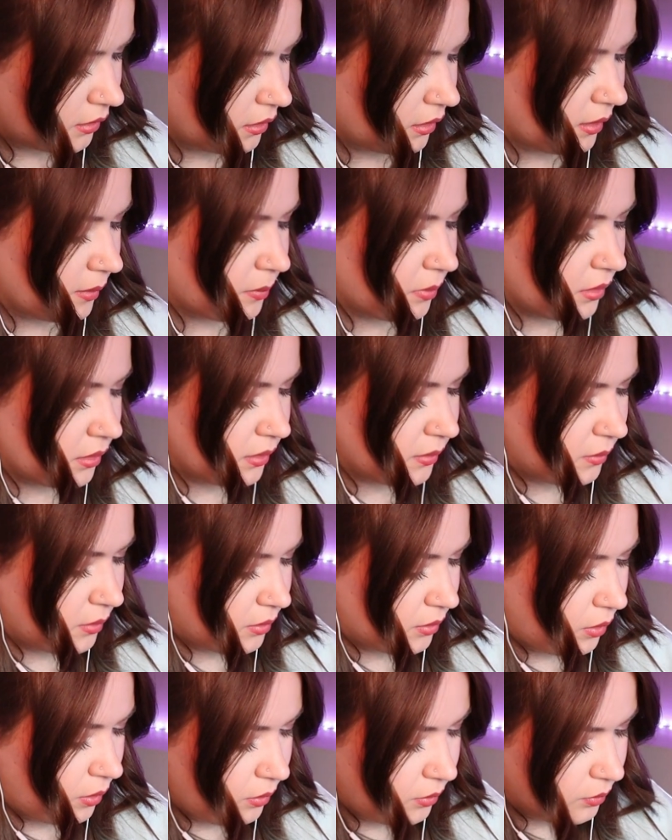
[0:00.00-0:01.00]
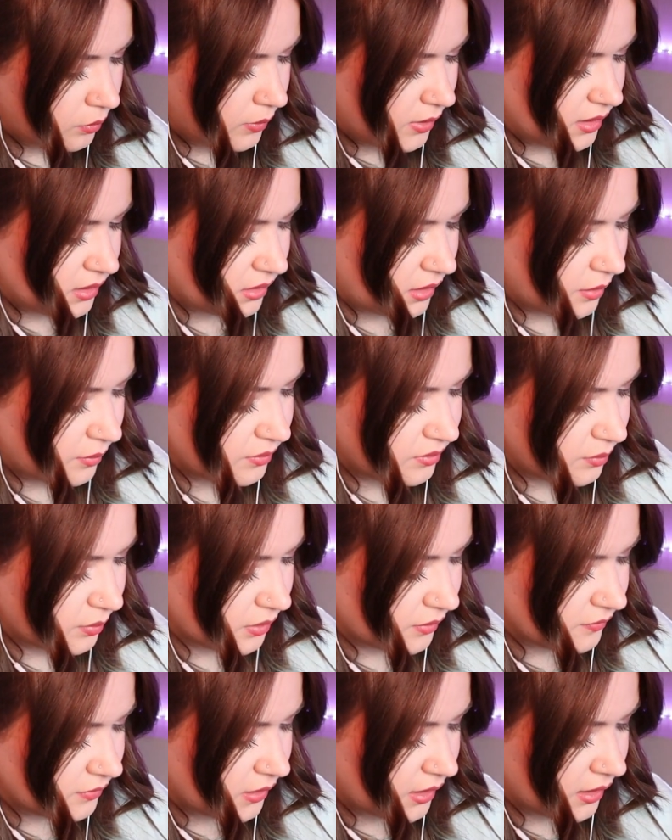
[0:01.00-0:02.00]
I probably won't. Oh wait, that was
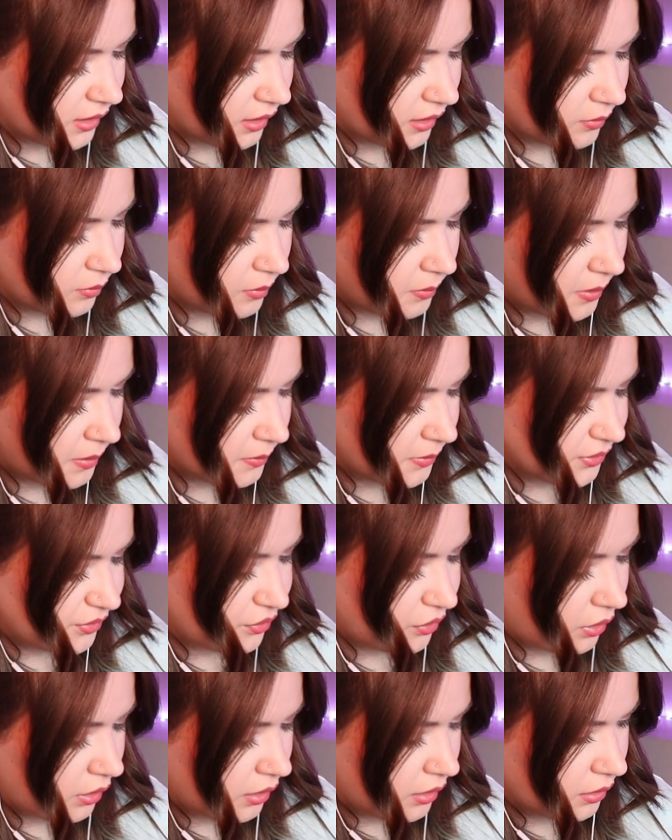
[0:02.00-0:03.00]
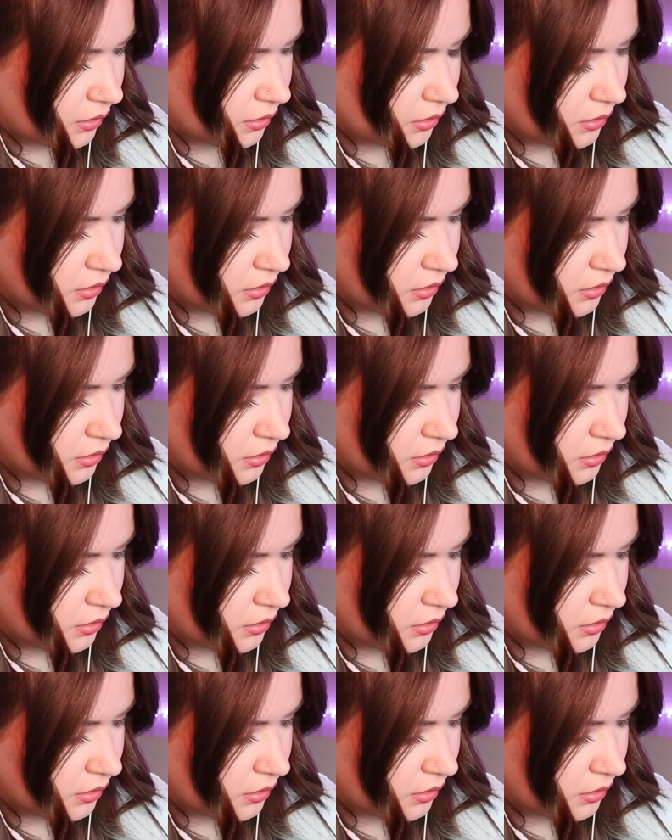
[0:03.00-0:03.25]
one of Link I remember drawing.